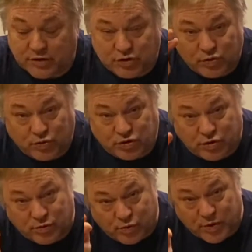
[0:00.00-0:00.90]
the 2
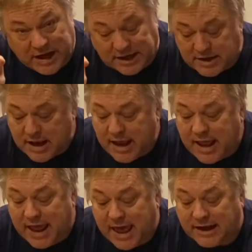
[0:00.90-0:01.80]
green,
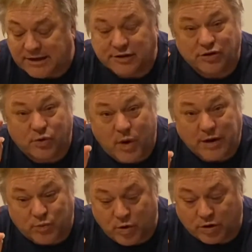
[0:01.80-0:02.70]
and it doesn't
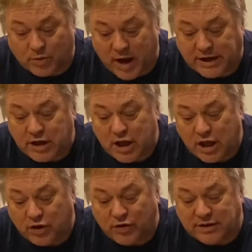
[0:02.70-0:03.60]
quite work right.
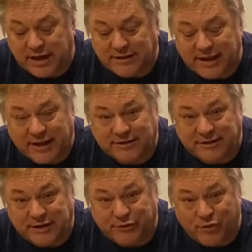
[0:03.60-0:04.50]
You could take the
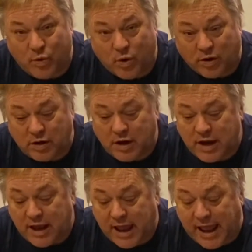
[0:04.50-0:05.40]
SC4
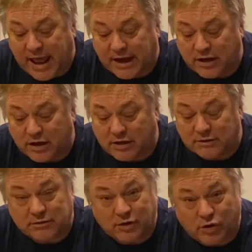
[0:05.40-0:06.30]
and
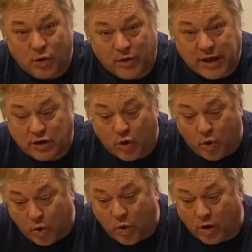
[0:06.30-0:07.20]
go that,
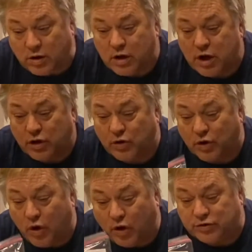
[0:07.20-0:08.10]
or you can
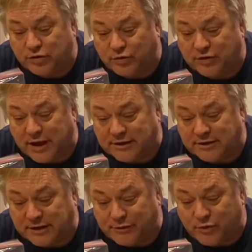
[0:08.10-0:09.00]
also use the
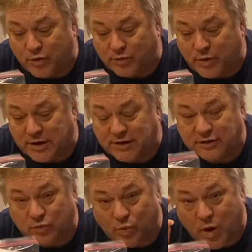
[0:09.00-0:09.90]
SC4. What it is
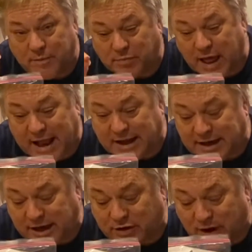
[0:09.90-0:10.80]
1 black
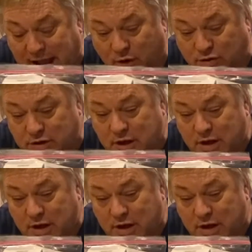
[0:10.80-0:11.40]
connector out